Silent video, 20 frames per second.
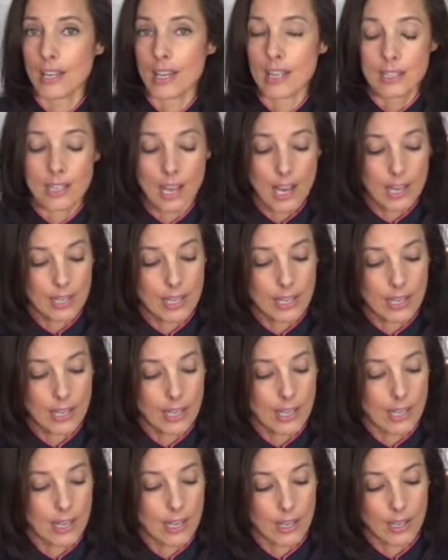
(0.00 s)

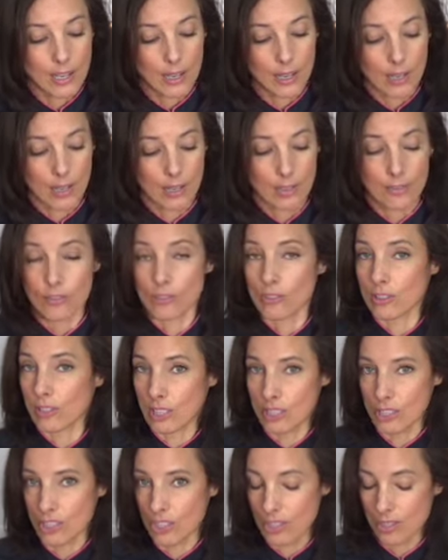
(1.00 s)
dotting
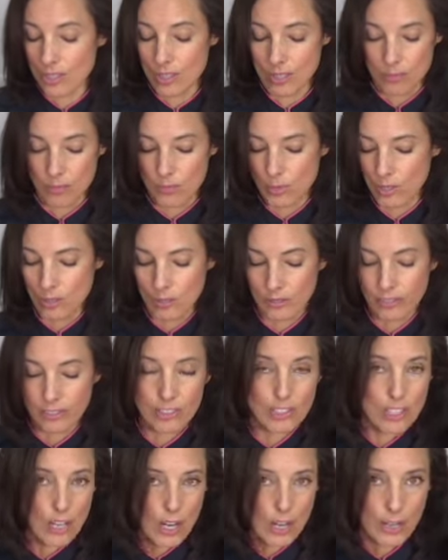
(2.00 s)
luscious, beautiful
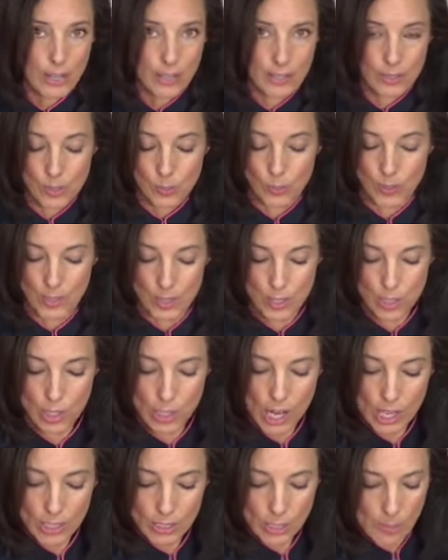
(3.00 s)
dark Swiss
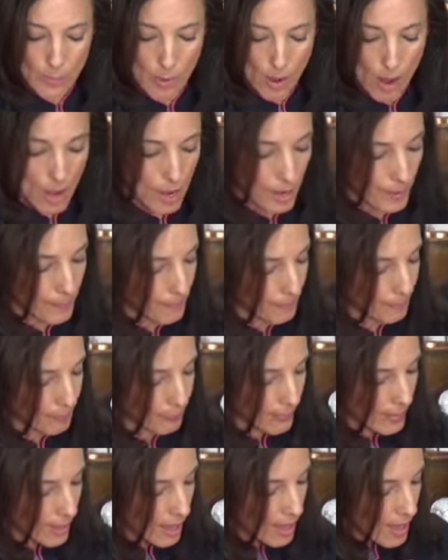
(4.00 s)
chocolate bar.
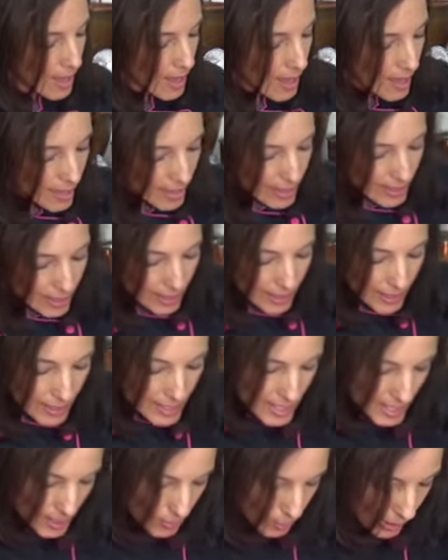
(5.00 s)
And then let's
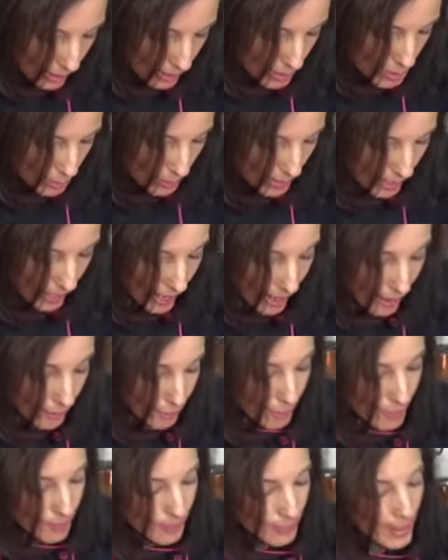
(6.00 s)
see what else we have.
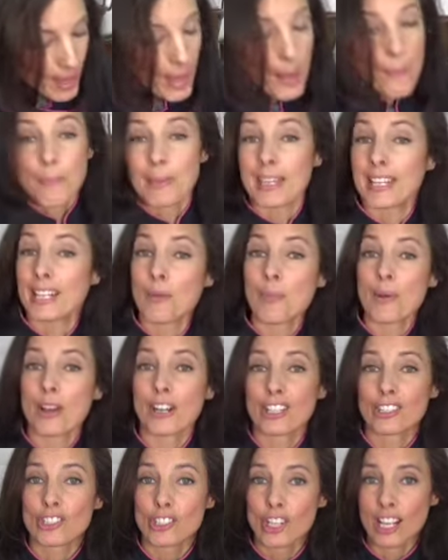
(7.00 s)
Peanut butter
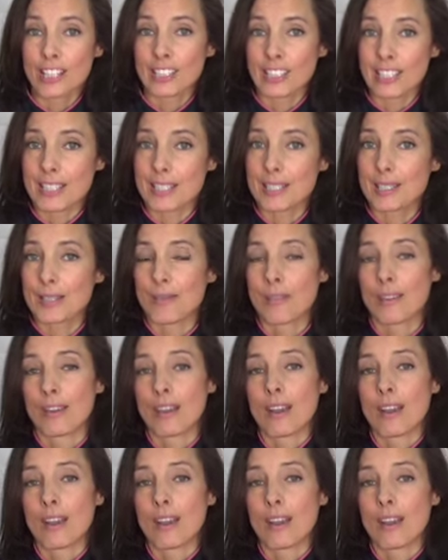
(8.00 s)
and jellies.